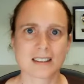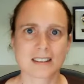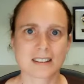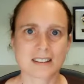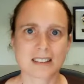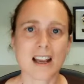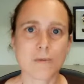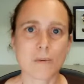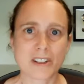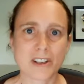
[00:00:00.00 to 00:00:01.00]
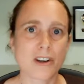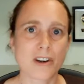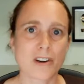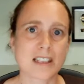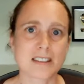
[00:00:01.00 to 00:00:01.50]
decide whether you're
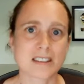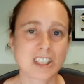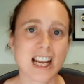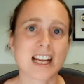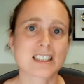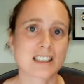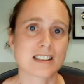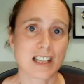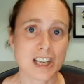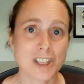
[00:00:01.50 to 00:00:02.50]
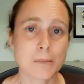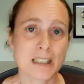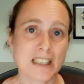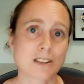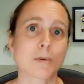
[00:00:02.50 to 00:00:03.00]
going to change the schedule
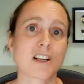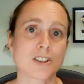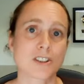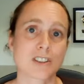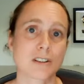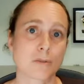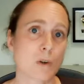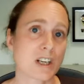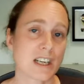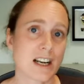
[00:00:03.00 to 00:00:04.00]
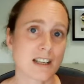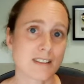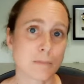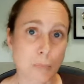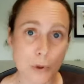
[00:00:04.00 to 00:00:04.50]
because what you're still working on
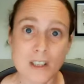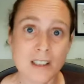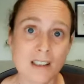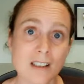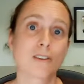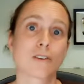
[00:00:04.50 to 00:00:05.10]
is important,